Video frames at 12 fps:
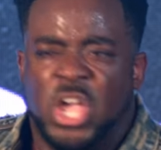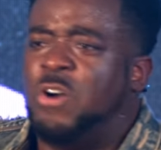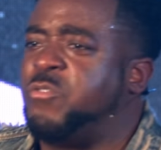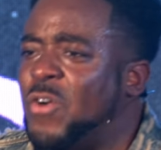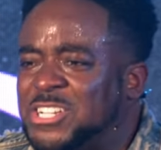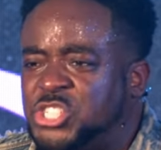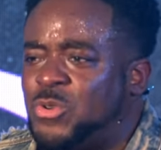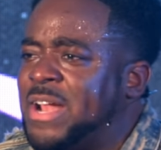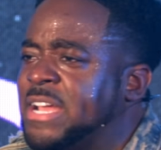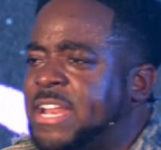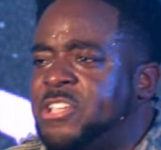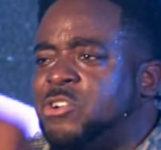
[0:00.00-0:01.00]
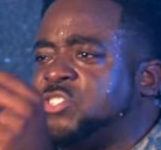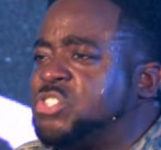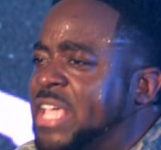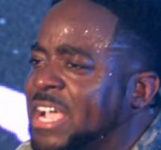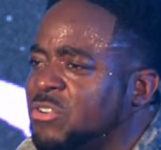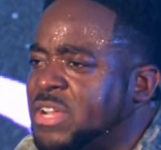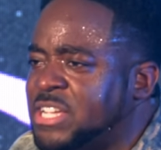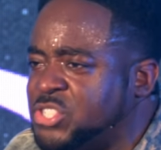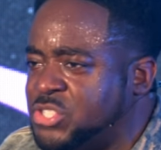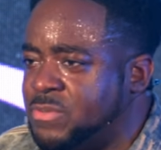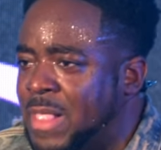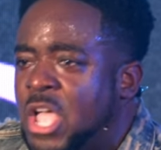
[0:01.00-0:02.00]
Frustrated in your
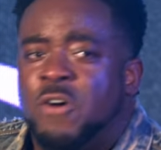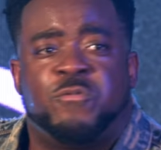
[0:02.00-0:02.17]
singleness.